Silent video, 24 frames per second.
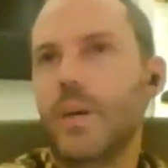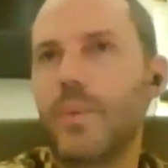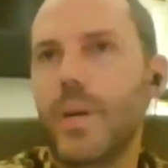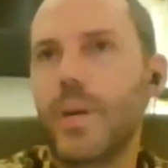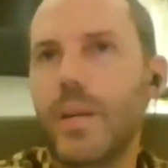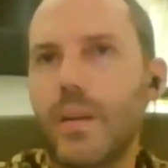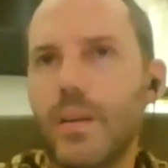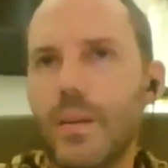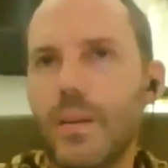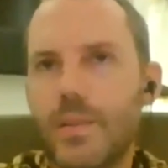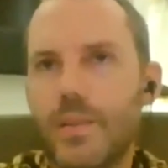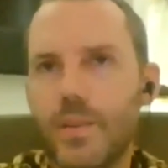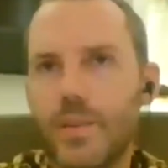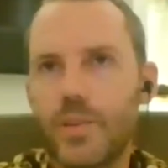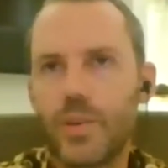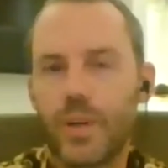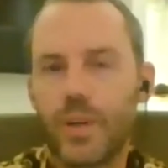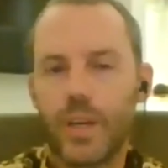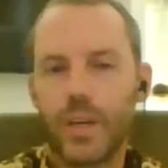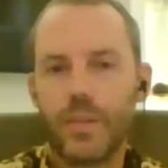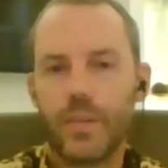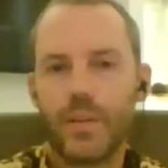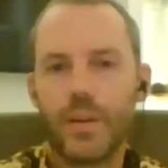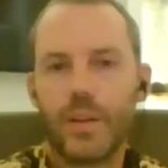I mean, it's a
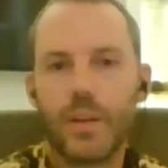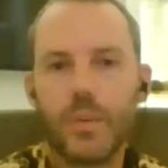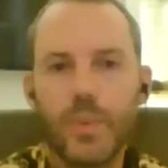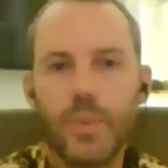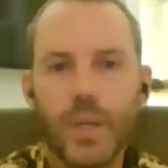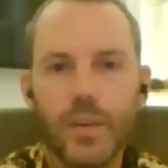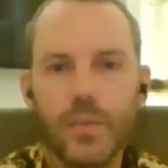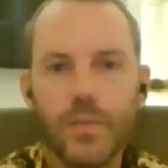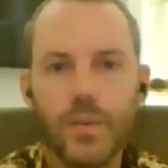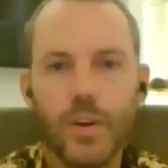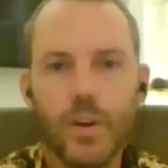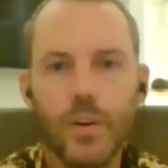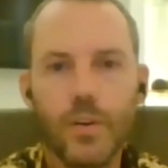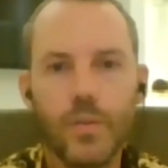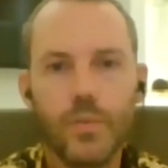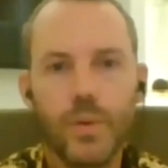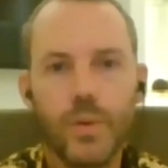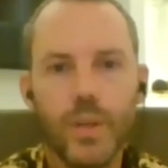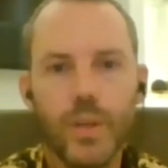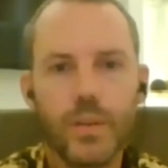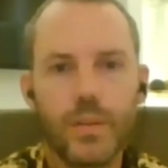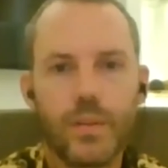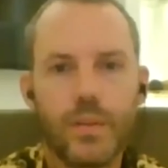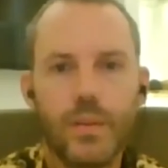tricky thing to be involved
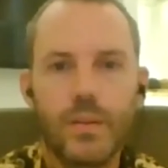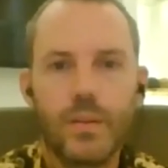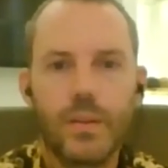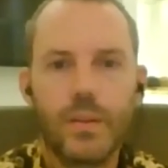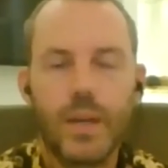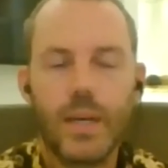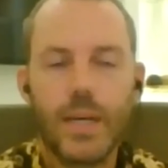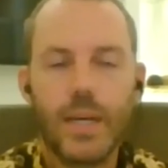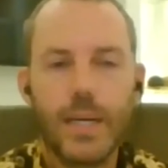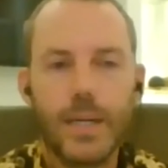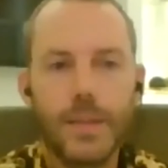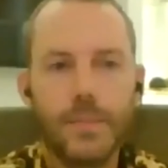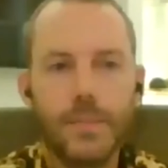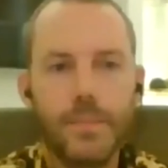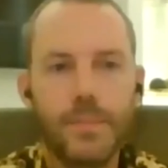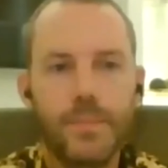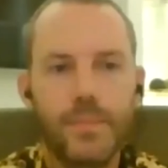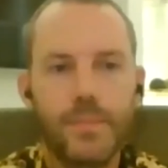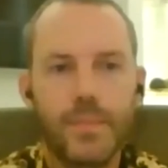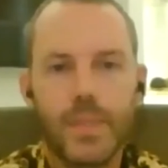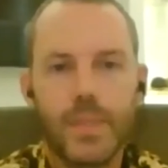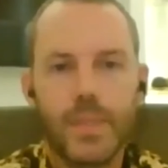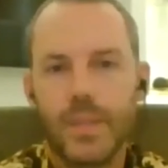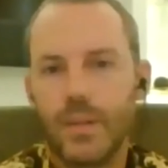with.
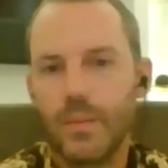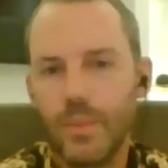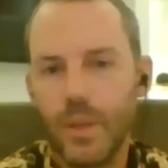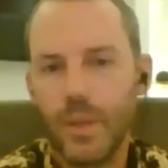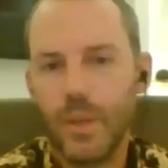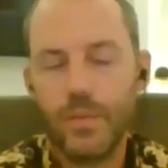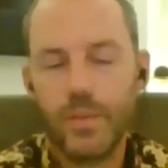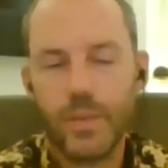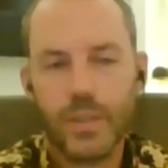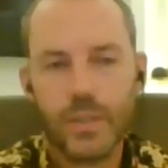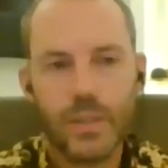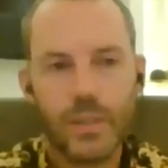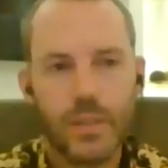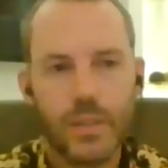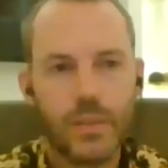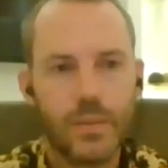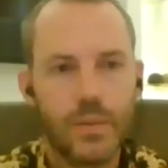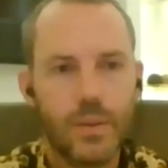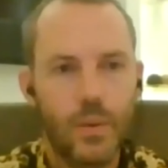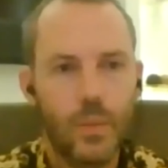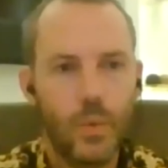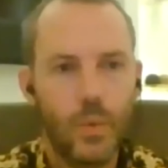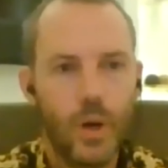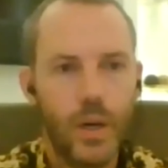Obviously,
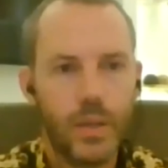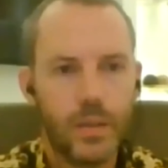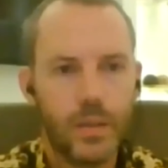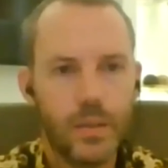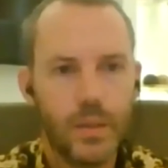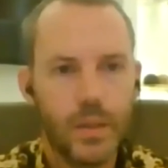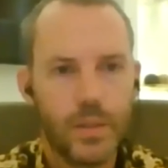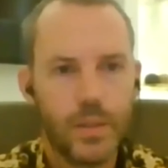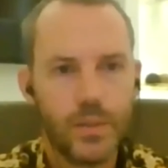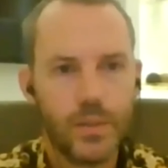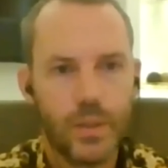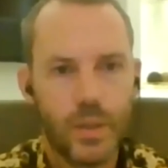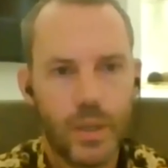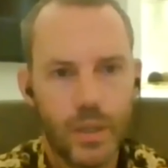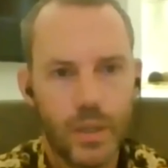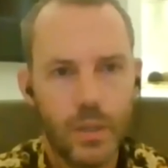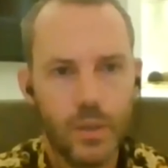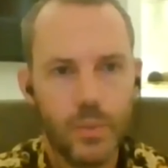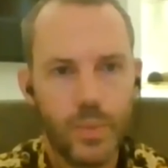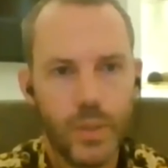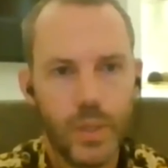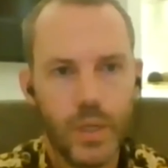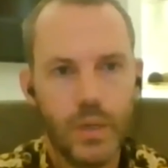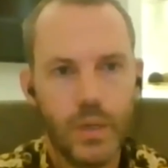a white guy trying to
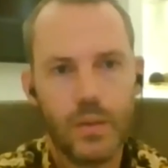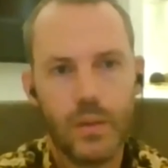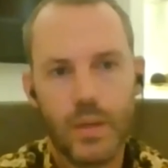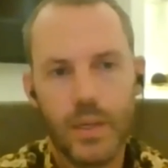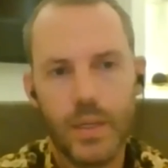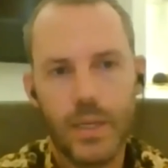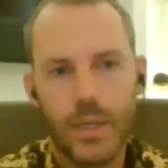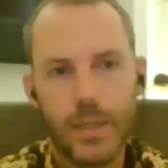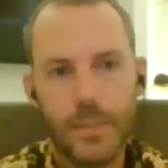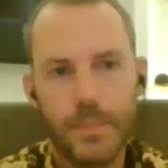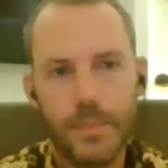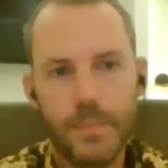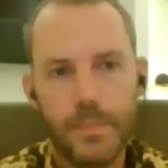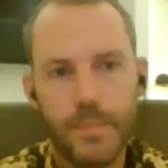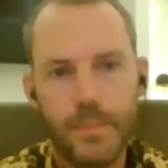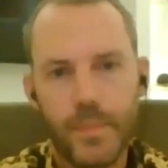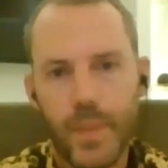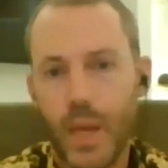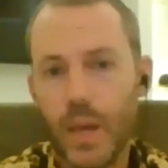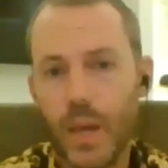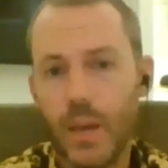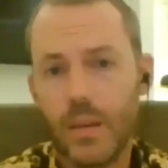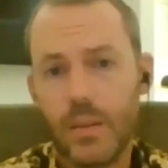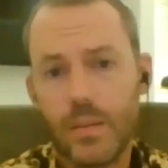help out,
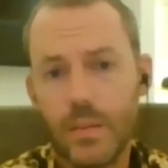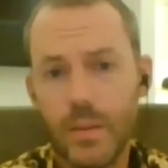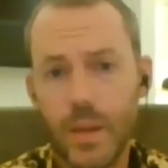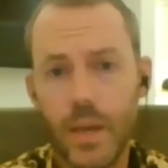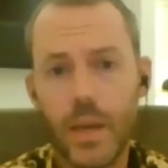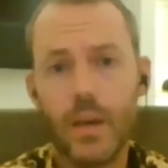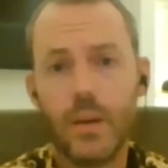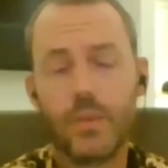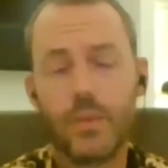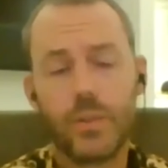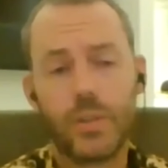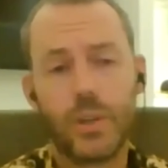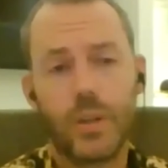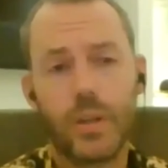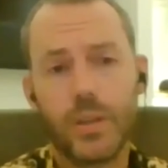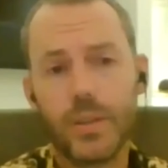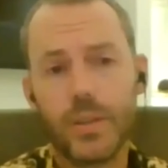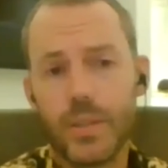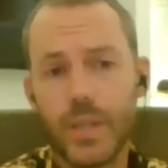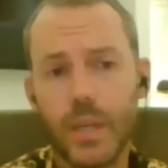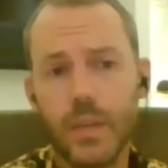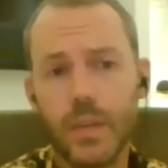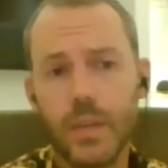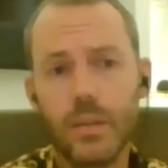and now trying to
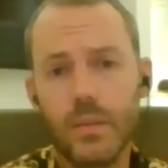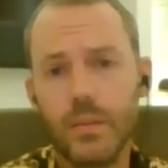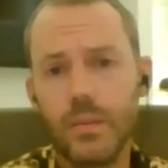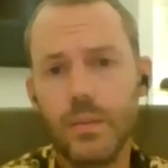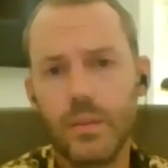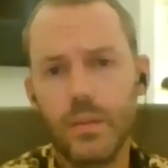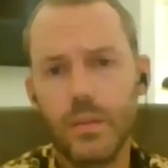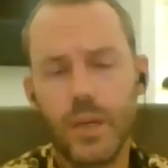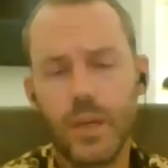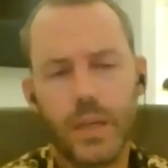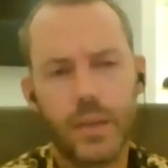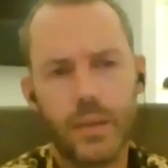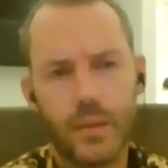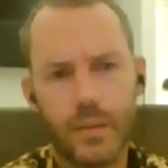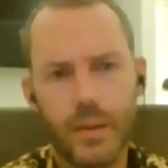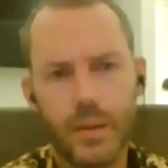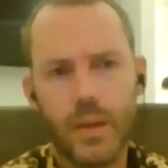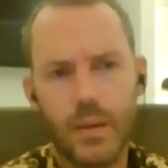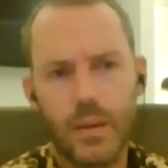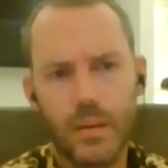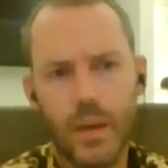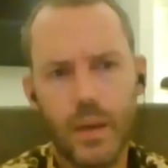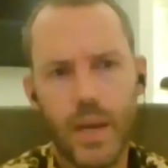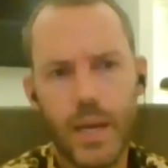tell like an
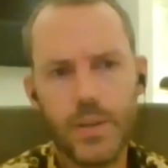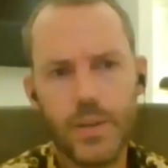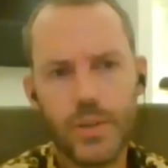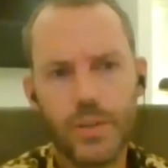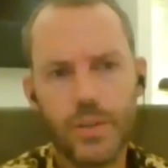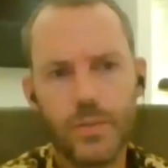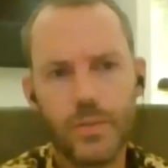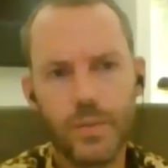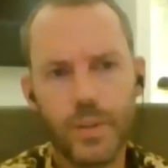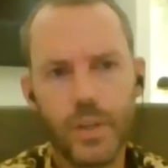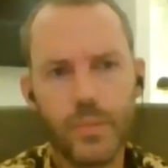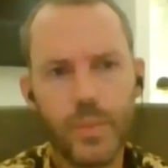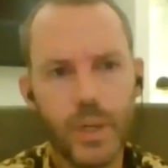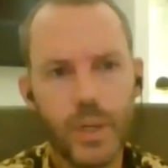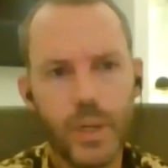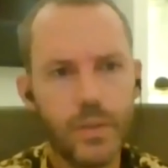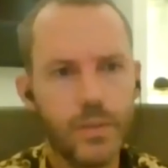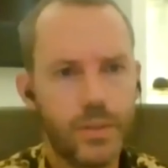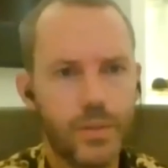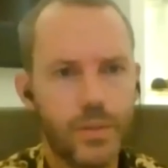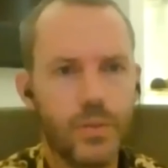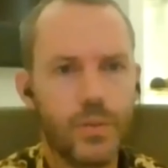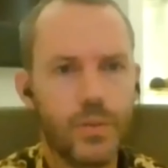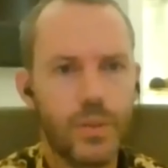Asian female
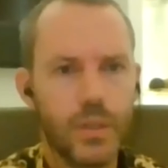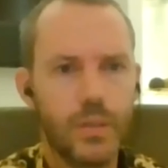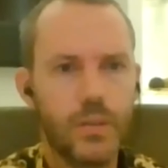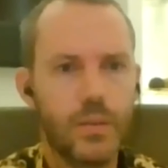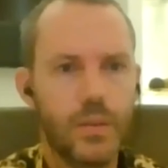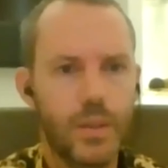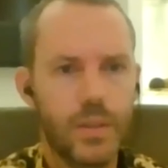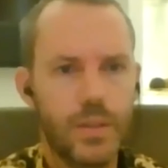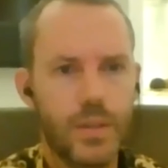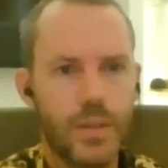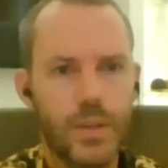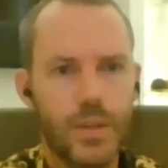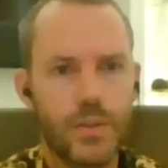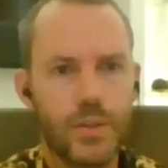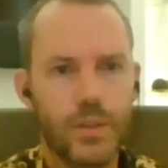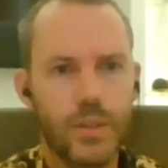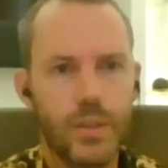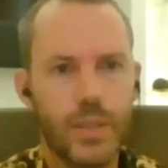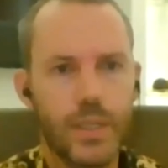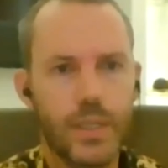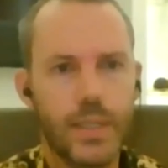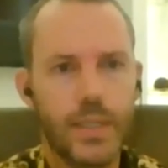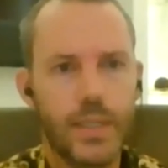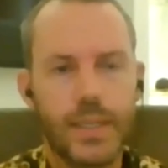story, essentially.